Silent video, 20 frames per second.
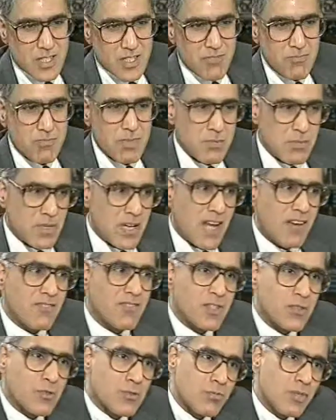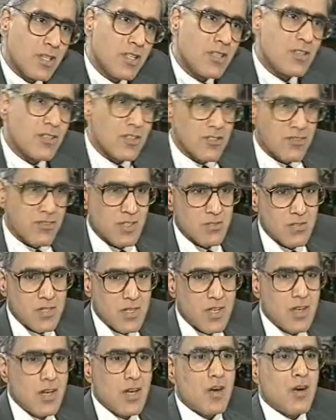that if people have this opinion of him,
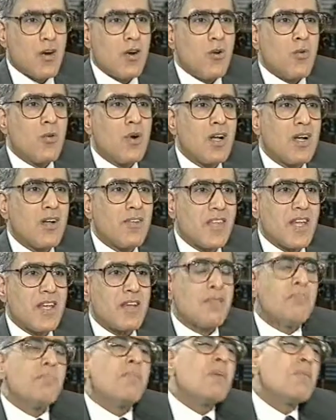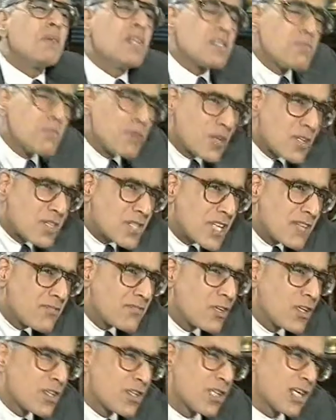well, then maybe it's because they
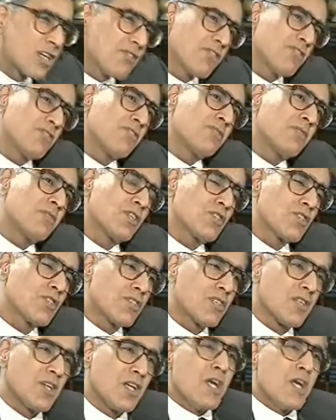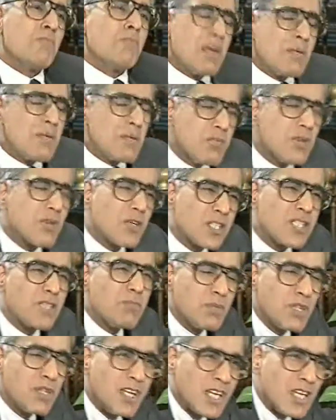haven't got enough information, maybe because the
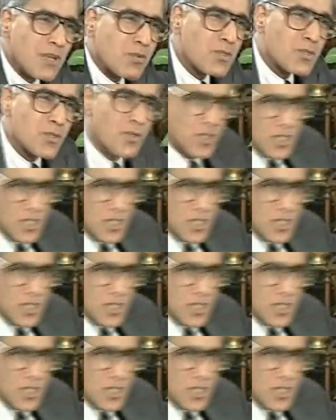beginning was